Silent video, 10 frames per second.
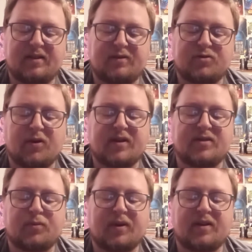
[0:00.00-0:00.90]
they're
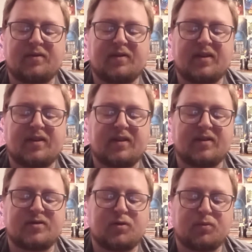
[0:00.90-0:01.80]
trying to reinvent
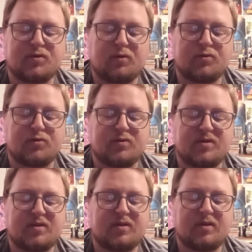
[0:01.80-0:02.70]
the Super
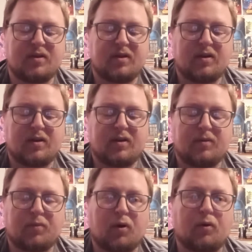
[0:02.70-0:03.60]
Soldiers
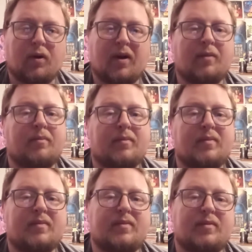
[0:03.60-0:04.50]
program,
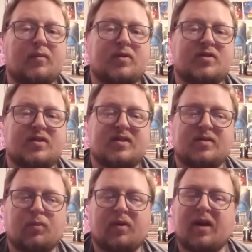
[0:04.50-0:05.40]
which
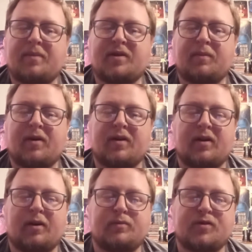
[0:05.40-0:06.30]
is where Captain
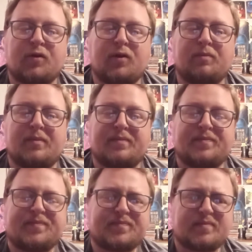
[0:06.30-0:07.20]
America comes from.
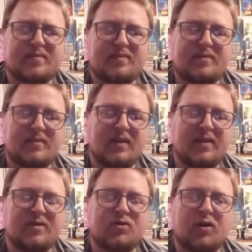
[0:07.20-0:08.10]

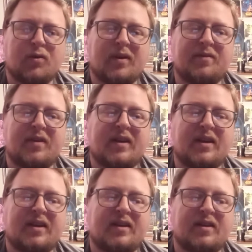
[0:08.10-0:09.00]
And they're trying to reinvent
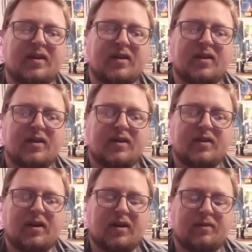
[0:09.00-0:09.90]
it,
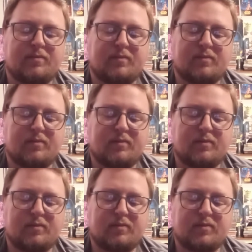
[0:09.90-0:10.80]

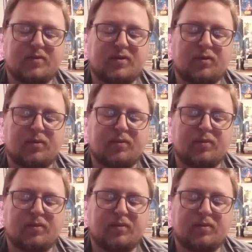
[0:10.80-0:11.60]
and due